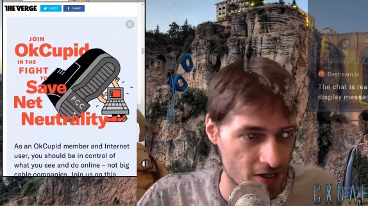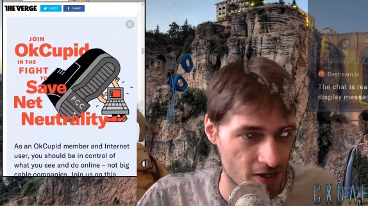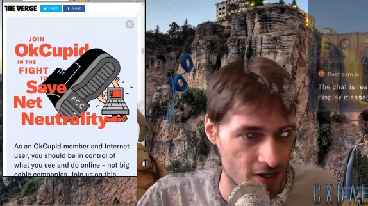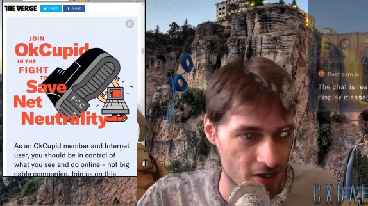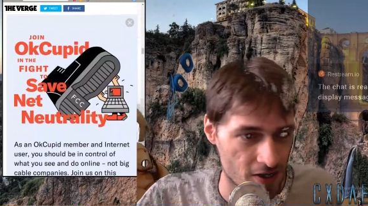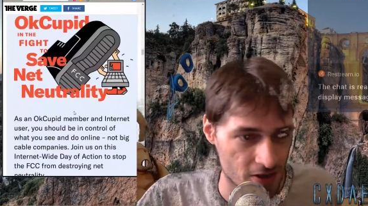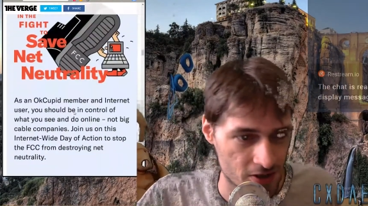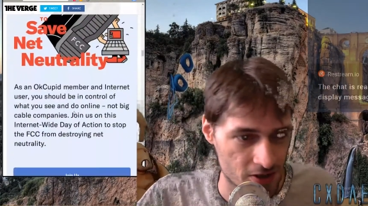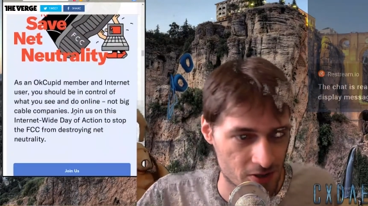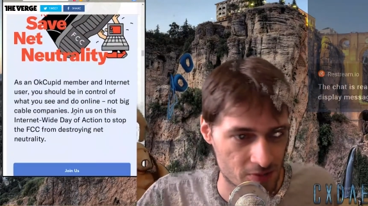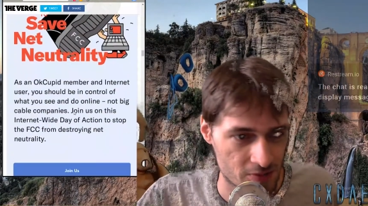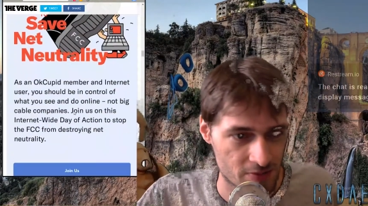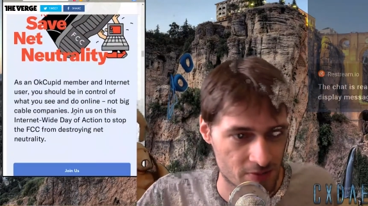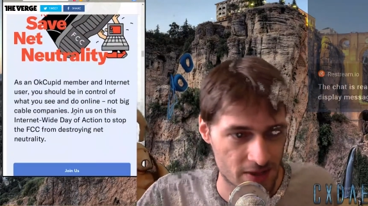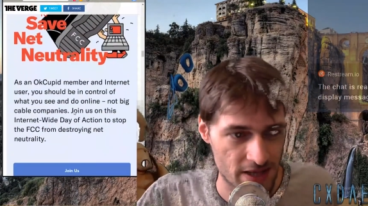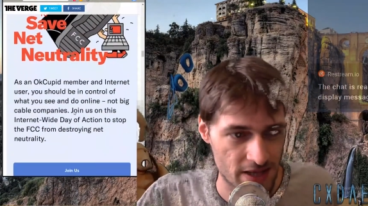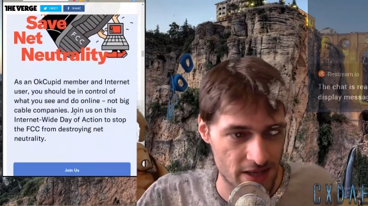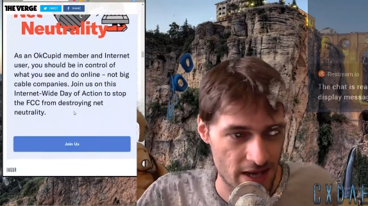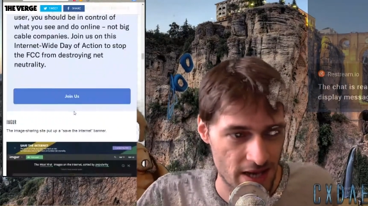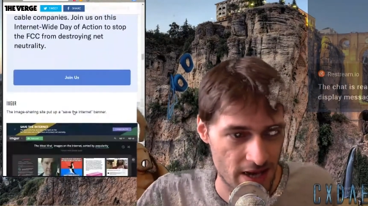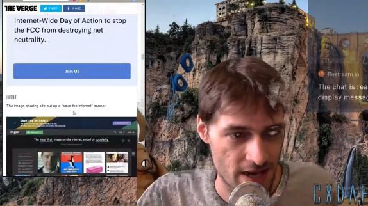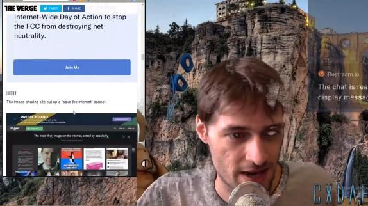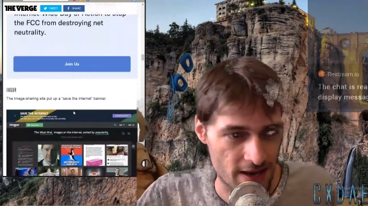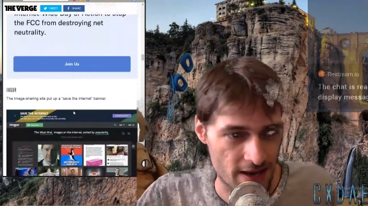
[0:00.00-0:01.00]

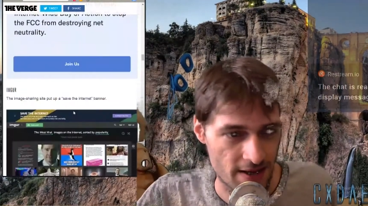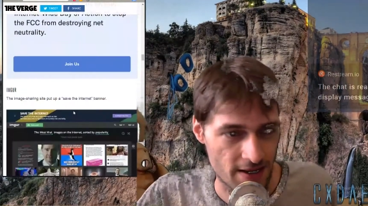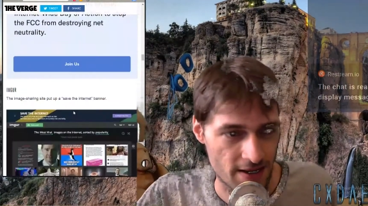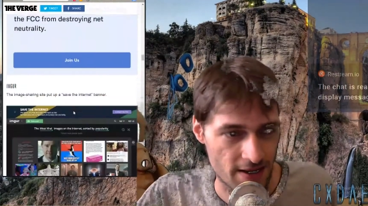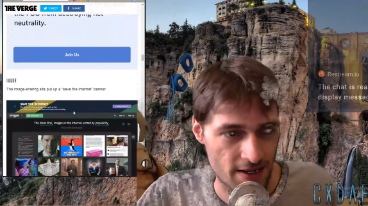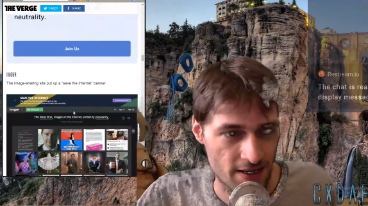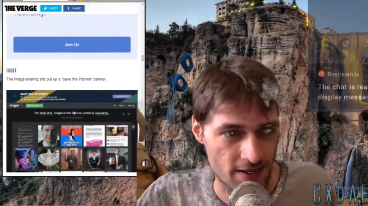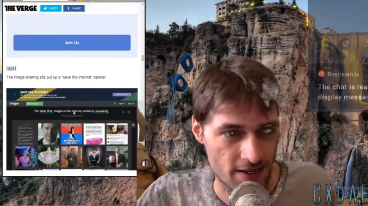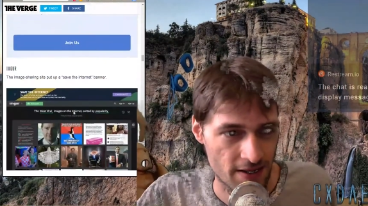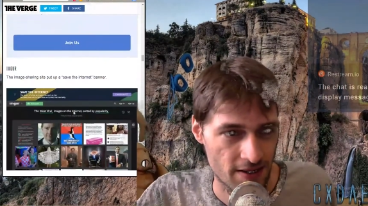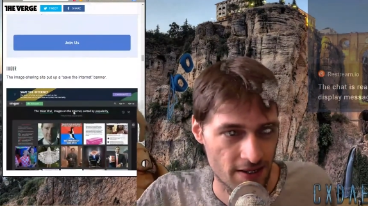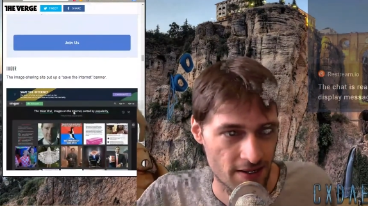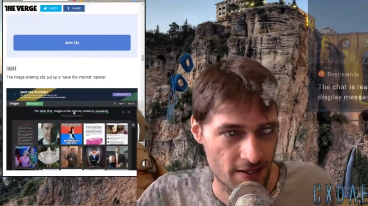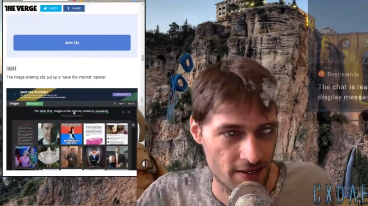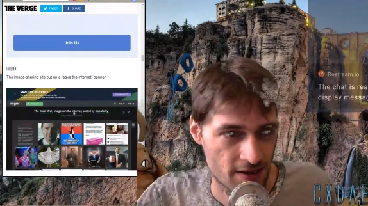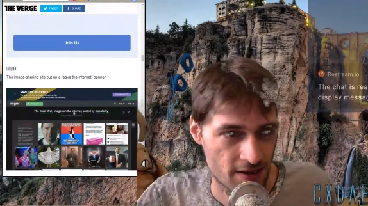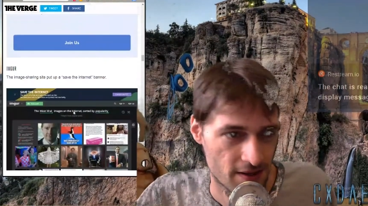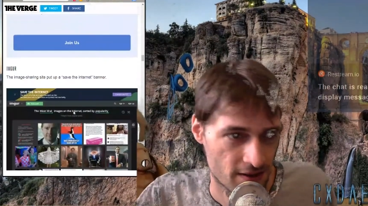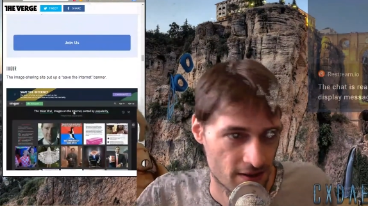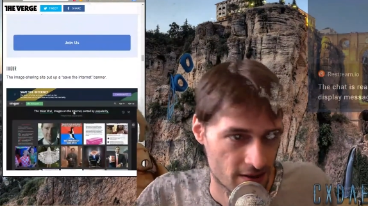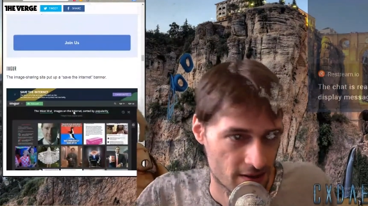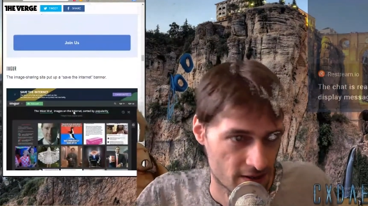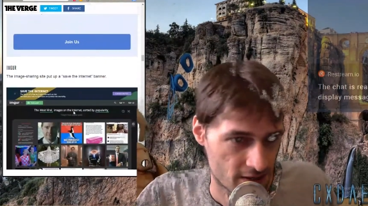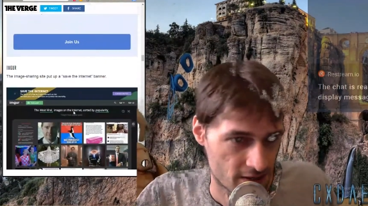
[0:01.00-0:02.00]
Octupid.
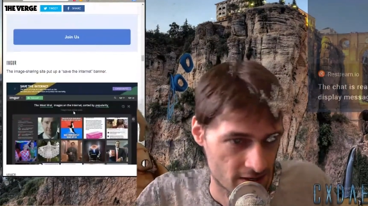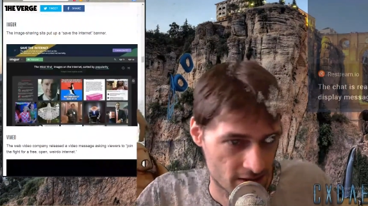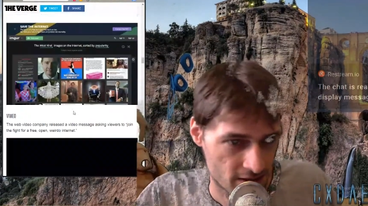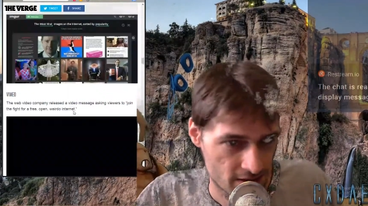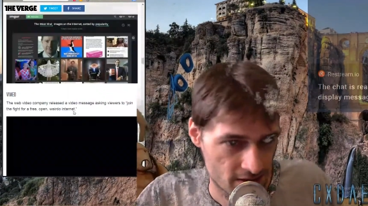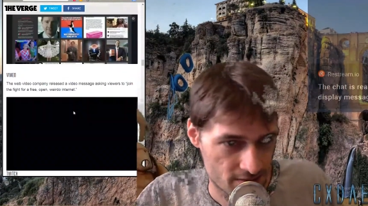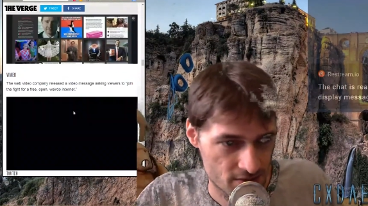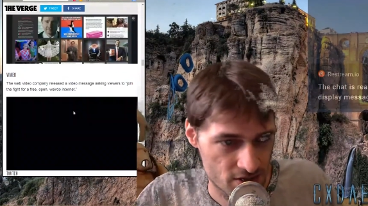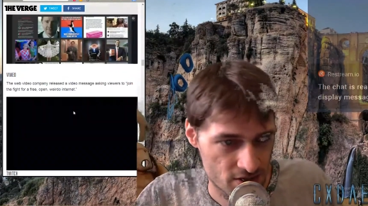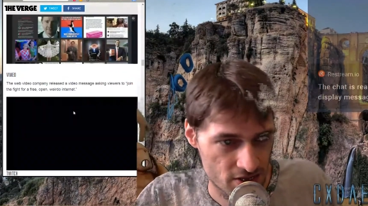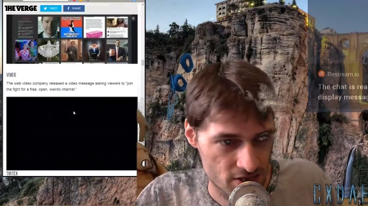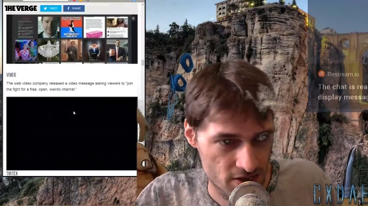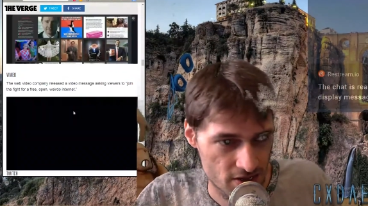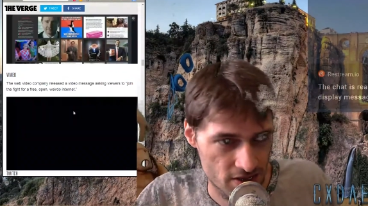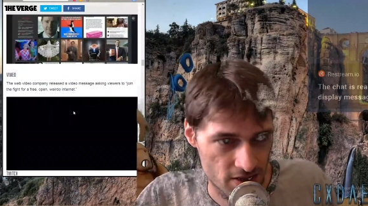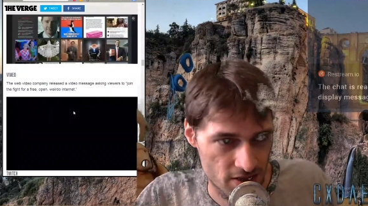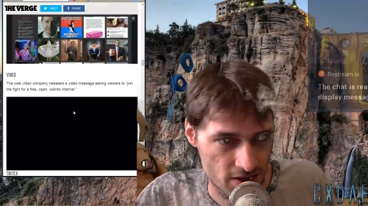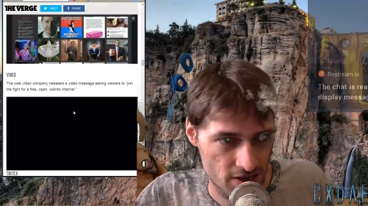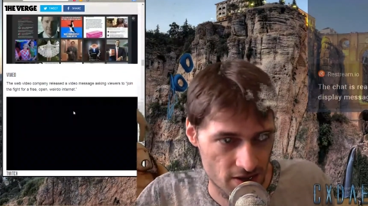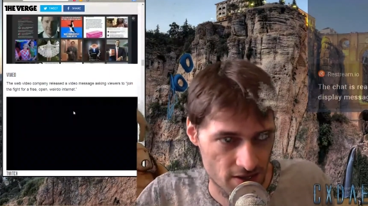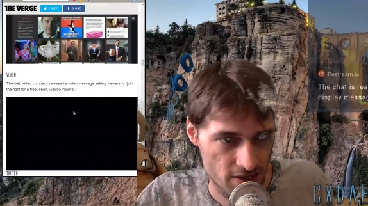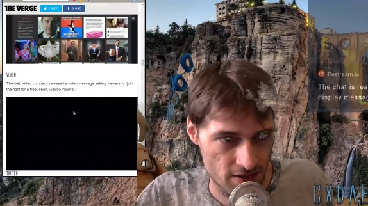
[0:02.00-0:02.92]
Imgur.